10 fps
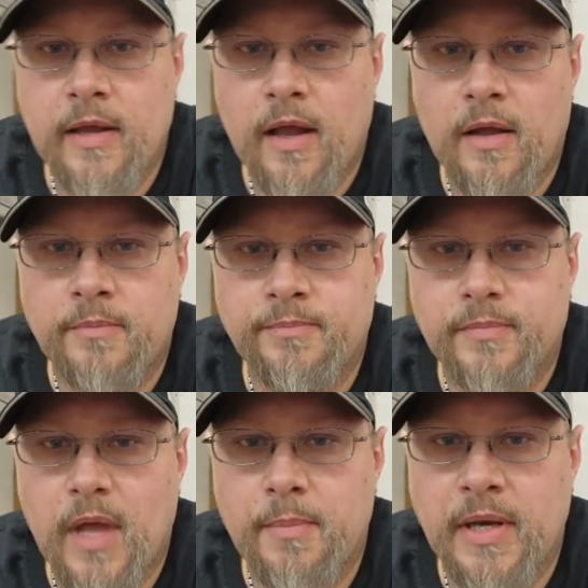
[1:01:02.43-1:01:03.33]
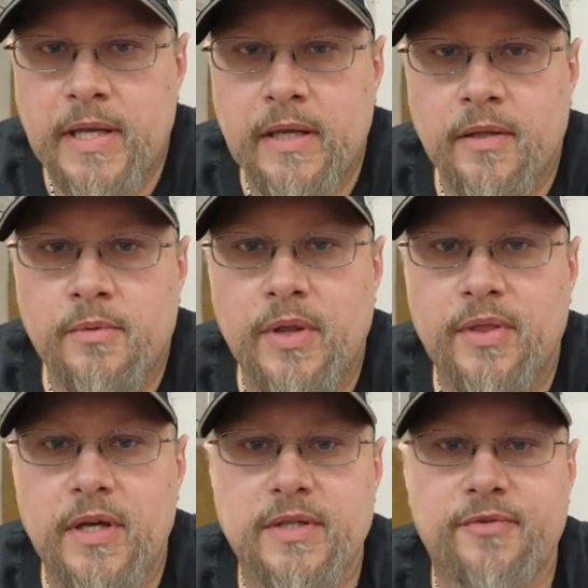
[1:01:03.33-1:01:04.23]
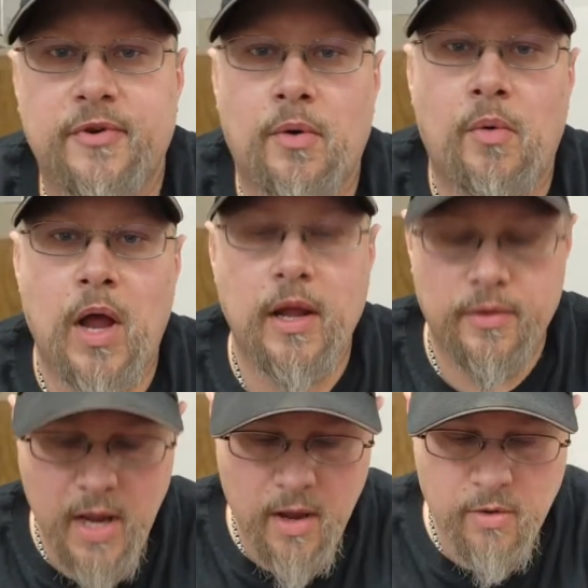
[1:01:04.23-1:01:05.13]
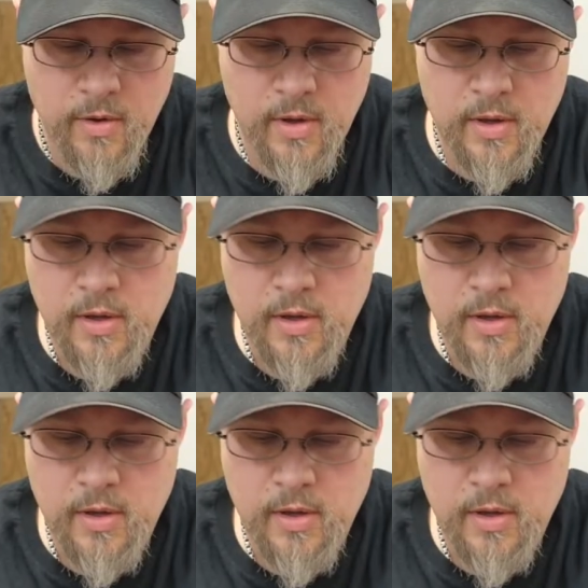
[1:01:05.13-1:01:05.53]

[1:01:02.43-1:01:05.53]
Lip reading: I've been dealing with this for a while now,